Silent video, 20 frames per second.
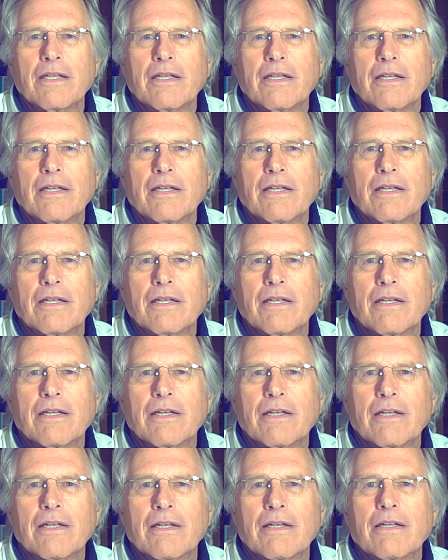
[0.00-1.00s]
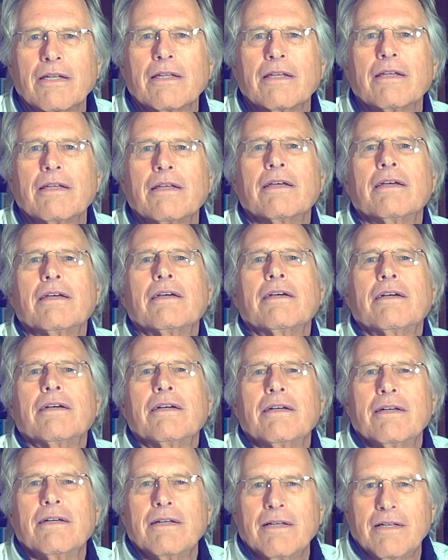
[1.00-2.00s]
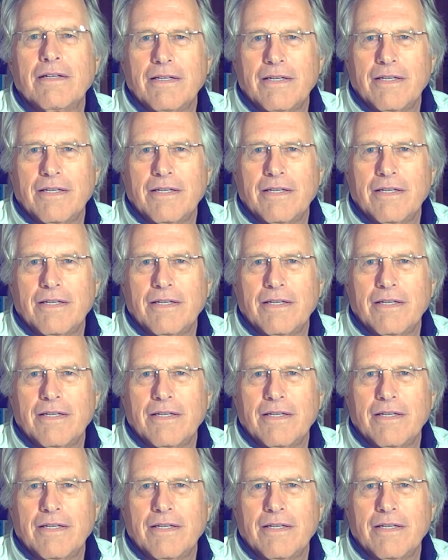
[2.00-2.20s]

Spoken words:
Nothing is said.